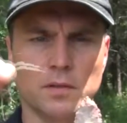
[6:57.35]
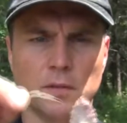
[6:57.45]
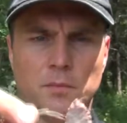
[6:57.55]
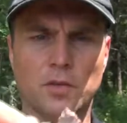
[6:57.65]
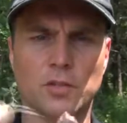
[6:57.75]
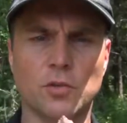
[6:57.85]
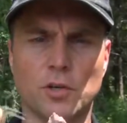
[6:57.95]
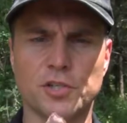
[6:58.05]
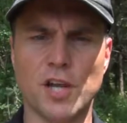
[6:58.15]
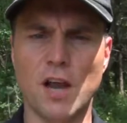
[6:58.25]
coming here to
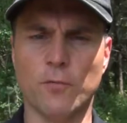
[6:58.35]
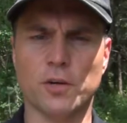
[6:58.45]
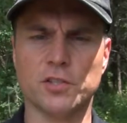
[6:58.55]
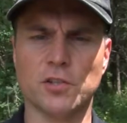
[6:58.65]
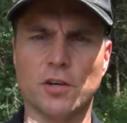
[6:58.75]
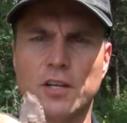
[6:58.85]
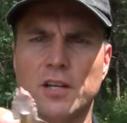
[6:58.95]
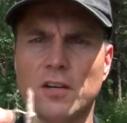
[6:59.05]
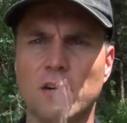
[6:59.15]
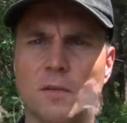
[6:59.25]
our shaft, we're going to start
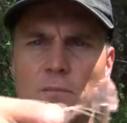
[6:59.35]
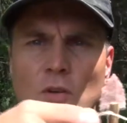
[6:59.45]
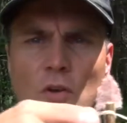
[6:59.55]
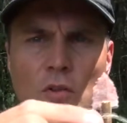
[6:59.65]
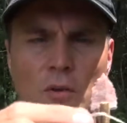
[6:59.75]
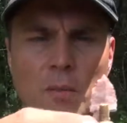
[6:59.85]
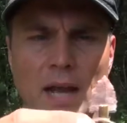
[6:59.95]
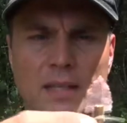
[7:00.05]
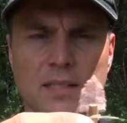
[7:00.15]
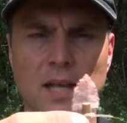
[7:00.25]
here on the
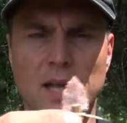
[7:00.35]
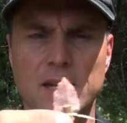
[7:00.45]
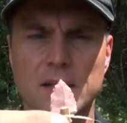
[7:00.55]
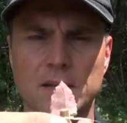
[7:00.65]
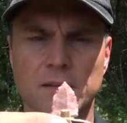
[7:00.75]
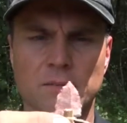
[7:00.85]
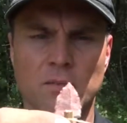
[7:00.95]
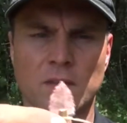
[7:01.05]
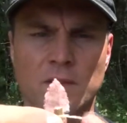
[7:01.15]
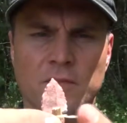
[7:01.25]
back side
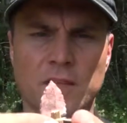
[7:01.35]
of